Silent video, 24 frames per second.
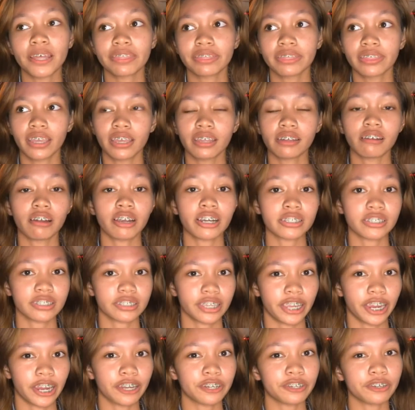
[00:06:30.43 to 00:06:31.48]
but then
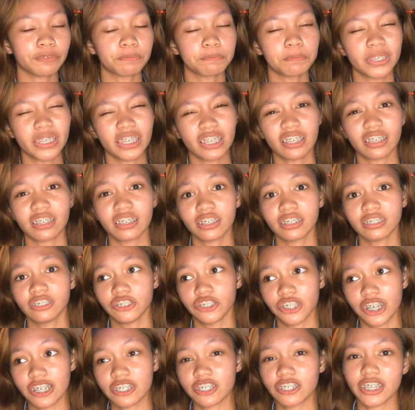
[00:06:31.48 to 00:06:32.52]
are scared of being
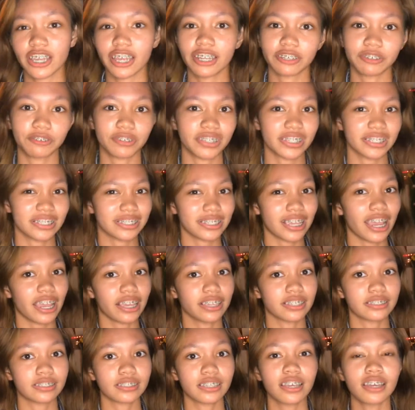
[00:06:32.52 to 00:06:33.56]
judged and
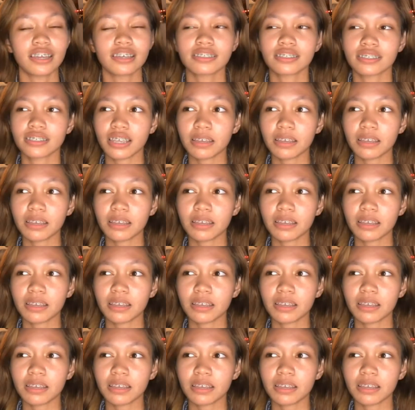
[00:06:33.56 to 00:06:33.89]
criticized.